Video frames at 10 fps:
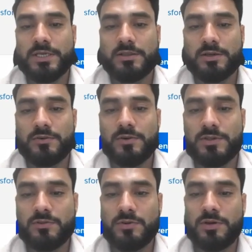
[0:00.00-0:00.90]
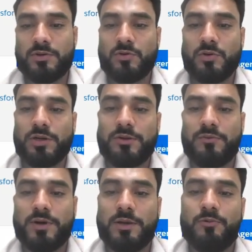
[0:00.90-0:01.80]
Check the quiz to earn
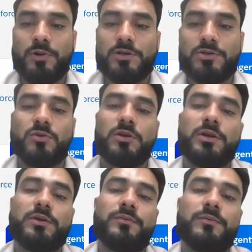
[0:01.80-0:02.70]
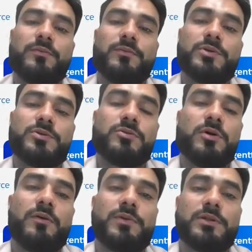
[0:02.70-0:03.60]
25 points only. So
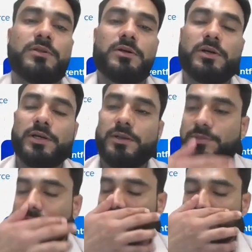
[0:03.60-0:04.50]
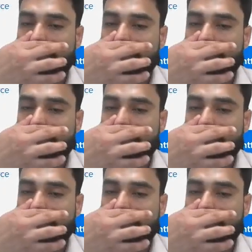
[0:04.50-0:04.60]
after third attempts,